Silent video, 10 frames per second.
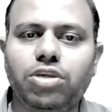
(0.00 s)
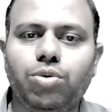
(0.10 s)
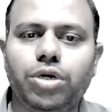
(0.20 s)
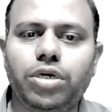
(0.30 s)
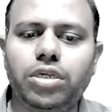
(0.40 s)

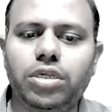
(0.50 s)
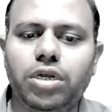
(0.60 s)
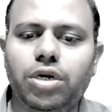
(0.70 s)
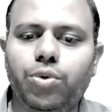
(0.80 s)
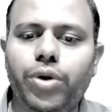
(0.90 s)
students.
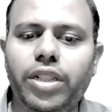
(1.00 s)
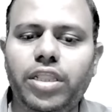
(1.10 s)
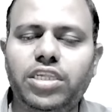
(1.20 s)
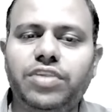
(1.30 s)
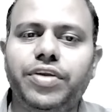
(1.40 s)
Today in
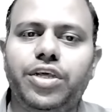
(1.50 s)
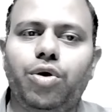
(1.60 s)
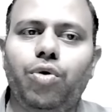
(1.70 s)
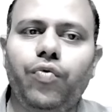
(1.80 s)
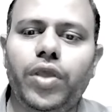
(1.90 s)
this
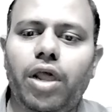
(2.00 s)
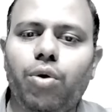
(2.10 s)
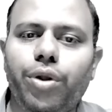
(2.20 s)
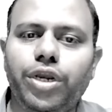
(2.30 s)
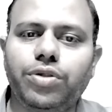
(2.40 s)
video, we are
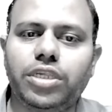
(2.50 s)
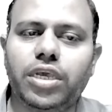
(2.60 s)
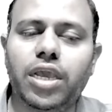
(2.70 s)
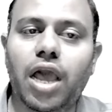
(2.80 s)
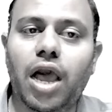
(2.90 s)
going to
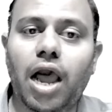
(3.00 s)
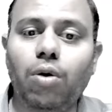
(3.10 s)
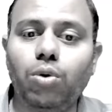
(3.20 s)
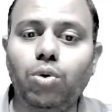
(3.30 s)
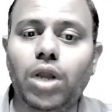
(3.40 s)
see
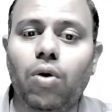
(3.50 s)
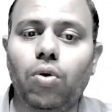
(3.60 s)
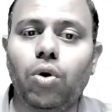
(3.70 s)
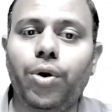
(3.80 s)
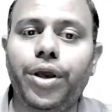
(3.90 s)
how to
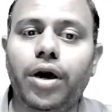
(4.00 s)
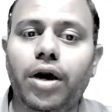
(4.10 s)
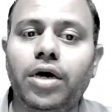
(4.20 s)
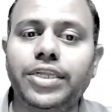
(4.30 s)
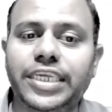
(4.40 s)
download
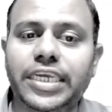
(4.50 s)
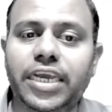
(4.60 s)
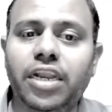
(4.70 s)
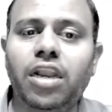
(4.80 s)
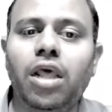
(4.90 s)
a
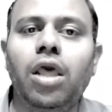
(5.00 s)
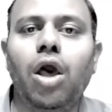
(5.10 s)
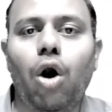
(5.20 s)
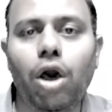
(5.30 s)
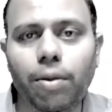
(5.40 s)
gene
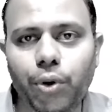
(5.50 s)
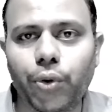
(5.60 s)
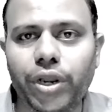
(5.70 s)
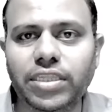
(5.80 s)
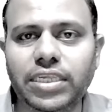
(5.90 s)
or a
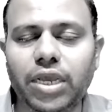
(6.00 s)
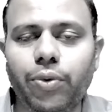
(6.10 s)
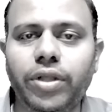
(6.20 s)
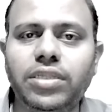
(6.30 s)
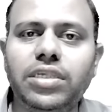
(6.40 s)
protein
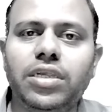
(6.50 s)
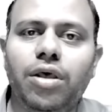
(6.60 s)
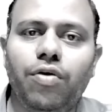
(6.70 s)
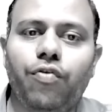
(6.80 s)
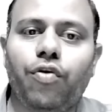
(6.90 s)
sequence
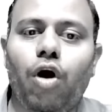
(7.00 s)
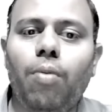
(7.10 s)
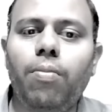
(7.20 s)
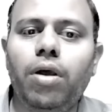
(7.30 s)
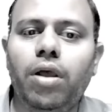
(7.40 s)

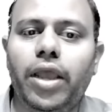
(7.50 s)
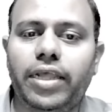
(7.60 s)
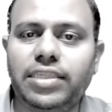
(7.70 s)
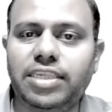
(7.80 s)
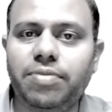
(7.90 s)
from
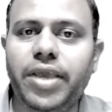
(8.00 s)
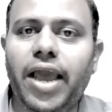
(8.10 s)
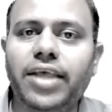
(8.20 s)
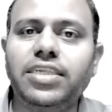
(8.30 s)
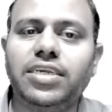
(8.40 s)

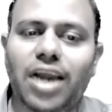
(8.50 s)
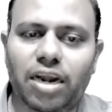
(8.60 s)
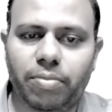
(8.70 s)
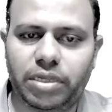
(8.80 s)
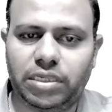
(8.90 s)
NCBI's
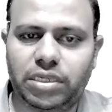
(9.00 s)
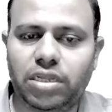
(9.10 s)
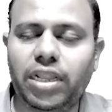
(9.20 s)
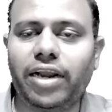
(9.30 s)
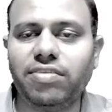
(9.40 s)
database.
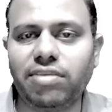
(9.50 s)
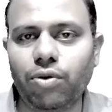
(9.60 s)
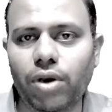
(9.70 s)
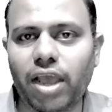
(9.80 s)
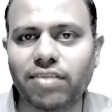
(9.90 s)
That is
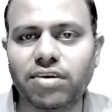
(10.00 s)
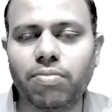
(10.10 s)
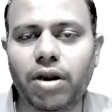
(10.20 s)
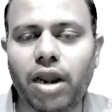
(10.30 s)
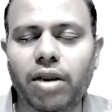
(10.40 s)
nucleic acid
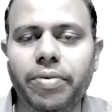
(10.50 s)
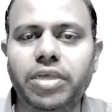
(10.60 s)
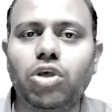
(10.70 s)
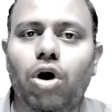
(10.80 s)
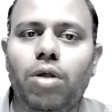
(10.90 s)

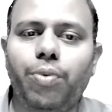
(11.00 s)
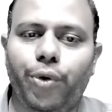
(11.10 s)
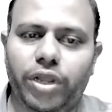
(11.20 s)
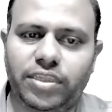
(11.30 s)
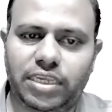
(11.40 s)
database or a
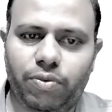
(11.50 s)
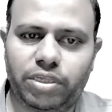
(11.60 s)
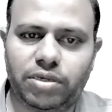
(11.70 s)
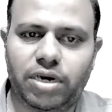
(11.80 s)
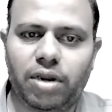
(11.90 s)
protein
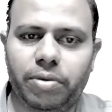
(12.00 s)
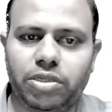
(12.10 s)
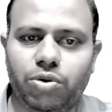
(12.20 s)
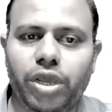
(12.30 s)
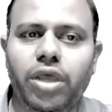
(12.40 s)
sequence
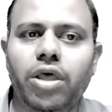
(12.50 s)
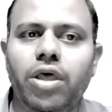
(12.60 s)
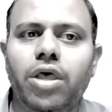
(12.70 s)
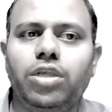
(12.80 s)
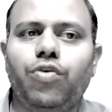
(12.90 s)
database. Okay.
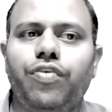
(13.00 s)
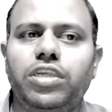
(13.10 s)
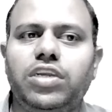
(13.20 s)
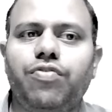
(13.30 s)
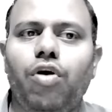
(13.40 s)
So
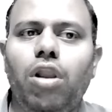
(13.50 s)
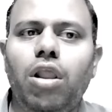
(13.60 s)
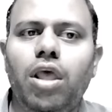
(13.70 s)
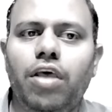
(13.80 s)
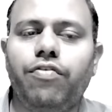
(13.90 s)
first of
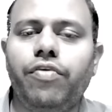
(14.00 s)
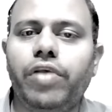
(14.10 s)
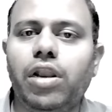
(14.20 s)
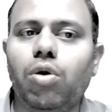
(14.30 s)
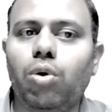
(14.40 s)
all, we
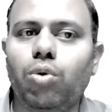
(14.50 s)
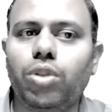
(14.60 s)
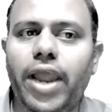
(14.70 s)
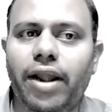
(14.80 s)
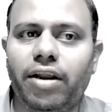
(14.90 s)
will go to
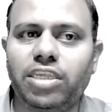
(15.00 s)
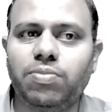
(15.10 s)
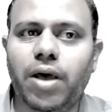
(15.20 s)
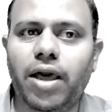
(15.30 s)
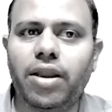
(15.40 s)
the address
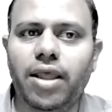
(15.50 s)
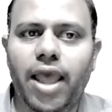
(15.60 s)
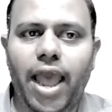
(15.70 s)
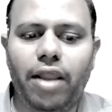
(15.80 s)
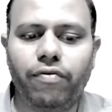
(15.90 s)
bar
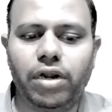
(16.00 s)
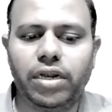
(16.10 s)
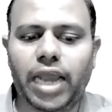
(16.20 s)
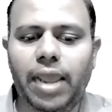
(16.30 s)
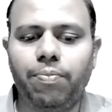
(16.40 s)
and we'll
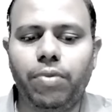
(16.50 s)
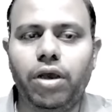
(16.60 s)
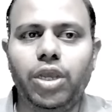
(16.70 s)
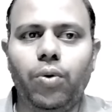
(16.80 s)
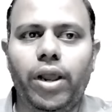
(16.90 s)
type a
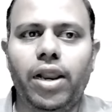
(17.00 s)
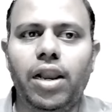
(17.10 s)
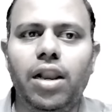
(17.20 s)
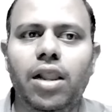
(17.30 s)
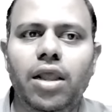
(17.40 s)

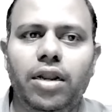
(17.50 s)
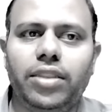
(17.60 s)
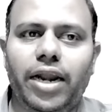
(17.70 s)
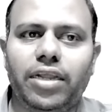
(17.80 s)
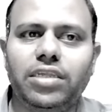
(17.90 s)
URL
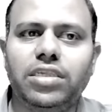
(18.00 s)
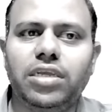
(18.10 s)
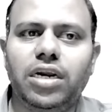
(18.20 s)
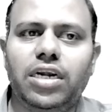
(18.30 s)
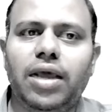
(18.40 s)
that is
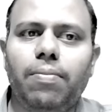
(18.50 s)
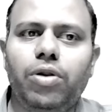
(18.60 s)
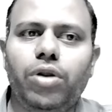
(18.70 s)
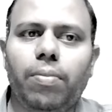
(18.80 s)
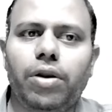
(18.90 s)

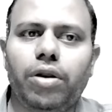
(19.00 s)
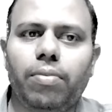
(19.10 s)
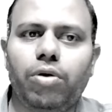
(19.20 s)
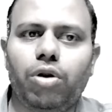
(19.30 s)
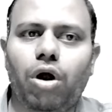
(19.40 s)

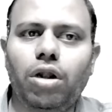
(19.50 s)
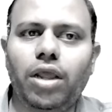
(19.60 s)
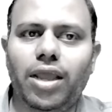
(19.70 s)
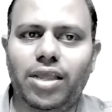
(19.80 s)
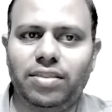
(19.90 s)

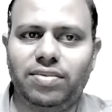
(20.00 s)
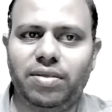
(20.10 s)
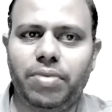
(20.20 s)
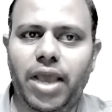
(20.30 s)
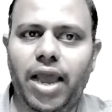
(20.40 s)

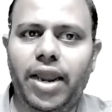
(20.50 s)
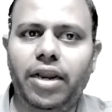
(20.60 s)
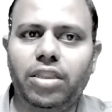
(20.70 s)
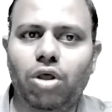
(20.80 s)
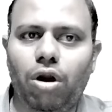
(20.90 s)

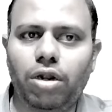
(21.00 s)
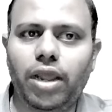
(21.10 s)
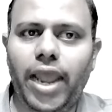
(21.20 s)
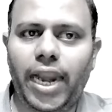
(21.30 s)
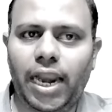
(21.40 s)

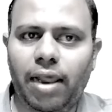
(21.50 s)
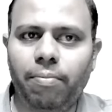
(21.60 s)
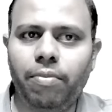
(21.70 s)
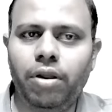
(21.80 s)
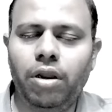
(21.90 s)

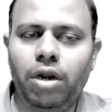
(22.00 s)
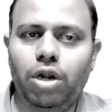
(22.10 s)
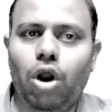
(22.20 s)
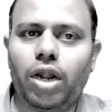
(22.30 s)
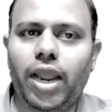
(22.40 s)

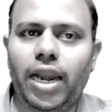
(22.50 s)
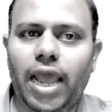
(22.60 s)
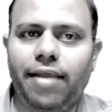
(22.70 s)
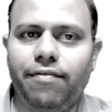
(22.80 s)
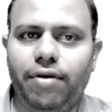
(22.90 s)

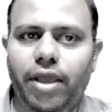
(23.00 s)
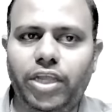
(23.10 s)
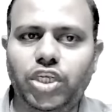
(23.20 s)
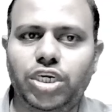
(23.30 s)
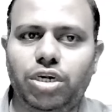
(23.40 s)

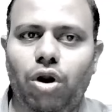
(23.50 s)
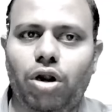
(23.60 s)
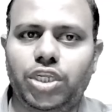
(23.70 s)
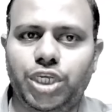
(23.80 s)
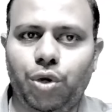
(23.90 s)

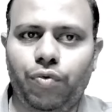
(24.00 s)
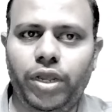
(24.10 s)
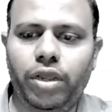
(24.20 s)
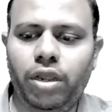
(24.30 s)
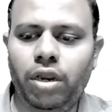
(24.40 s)

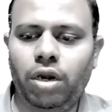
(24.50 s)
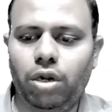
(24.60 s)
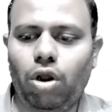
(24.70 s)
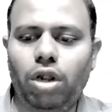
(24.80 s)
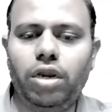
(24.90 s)

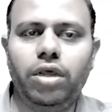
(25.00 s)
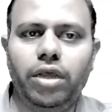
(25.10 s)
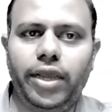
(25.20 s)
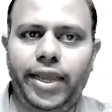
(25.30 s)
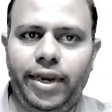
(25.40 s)

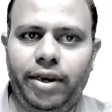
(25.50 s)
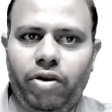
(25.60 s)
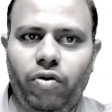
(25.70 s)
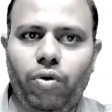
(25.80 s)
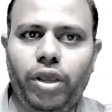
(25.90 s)
www.ncbi.nlm.nih.gov.in.
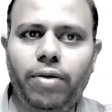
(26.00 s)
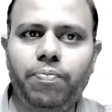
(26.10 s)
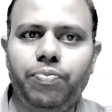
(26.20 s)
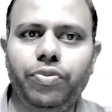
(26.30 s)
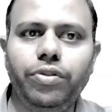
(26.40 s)
Okay.
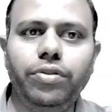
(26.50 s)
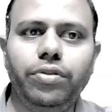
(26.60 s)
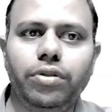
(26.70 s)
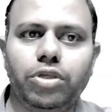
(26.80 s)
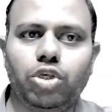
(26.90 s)

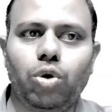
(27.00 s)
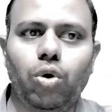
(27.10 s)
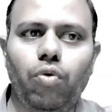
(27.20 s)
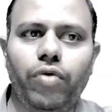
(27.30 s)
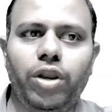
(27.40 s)
So when